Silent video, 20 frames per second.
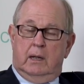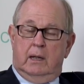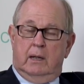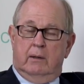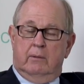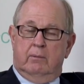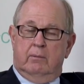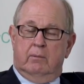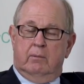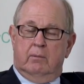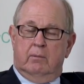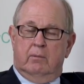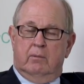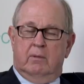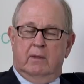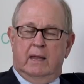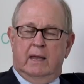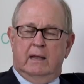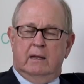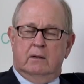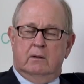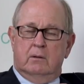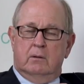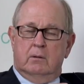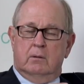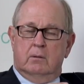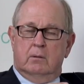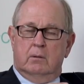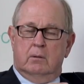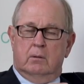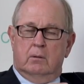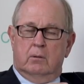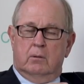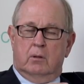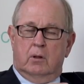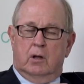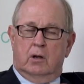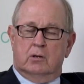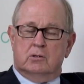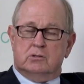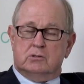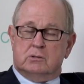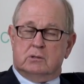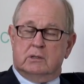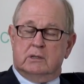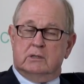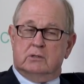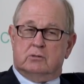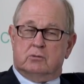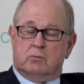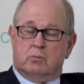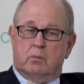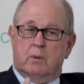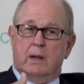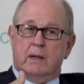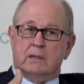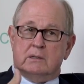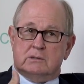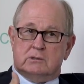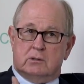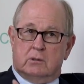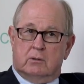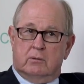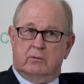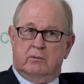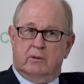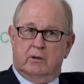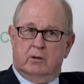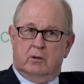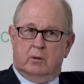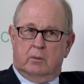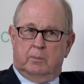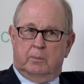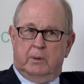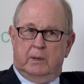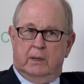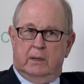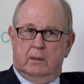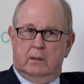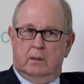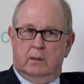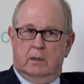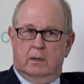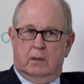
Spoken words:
and that largely directs our therapy.